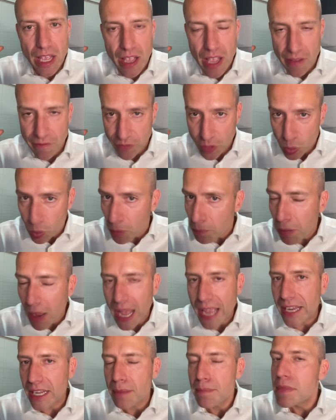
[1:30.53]
if you were
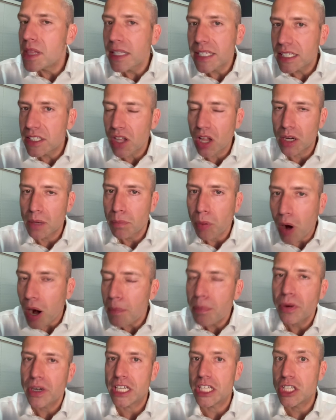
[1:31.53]
buying $1 million
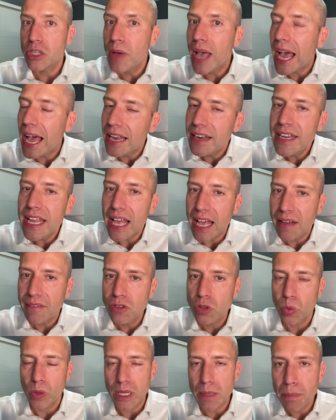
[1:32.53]
property, you had to
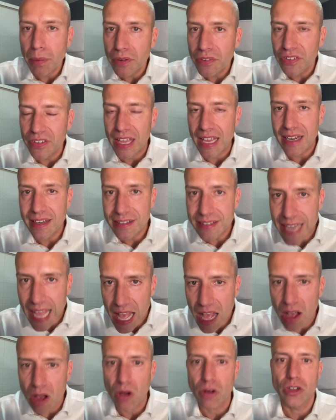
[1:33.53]
have 20%
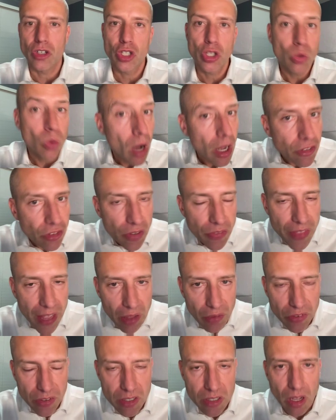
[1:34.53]
down,
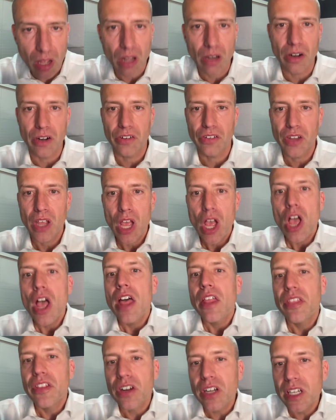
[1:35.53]
$200,000.
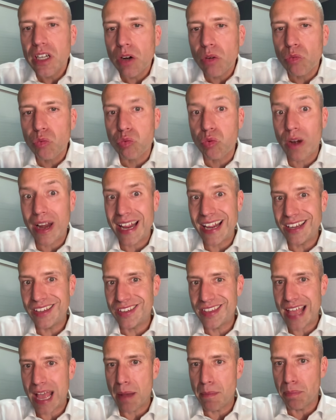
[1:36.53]
They're going to
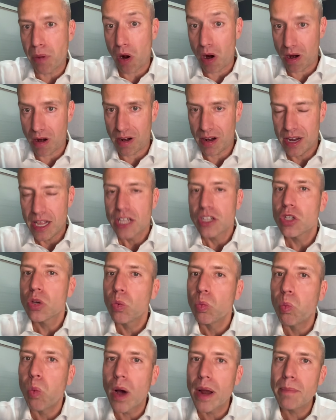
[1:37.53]
raise that bar to
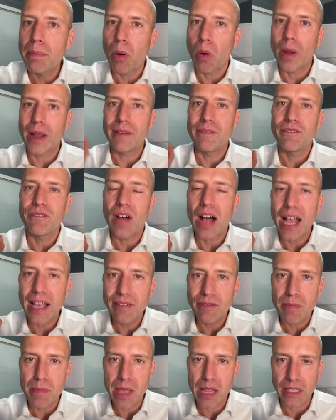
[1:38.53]

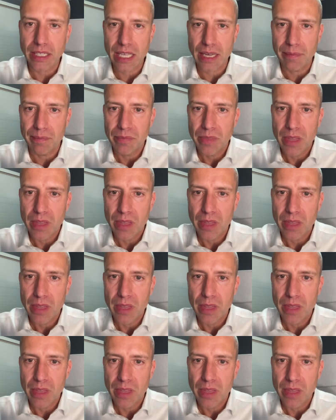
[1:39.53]
$1.5 million,